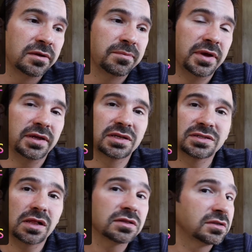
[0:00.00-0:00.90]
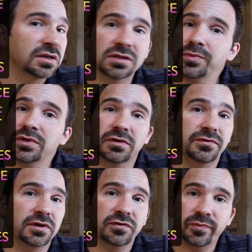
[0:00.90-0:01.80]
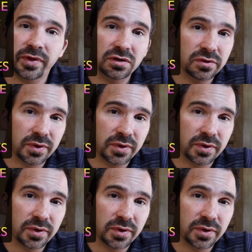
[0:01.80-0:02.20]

but Excel is not something you're very familiar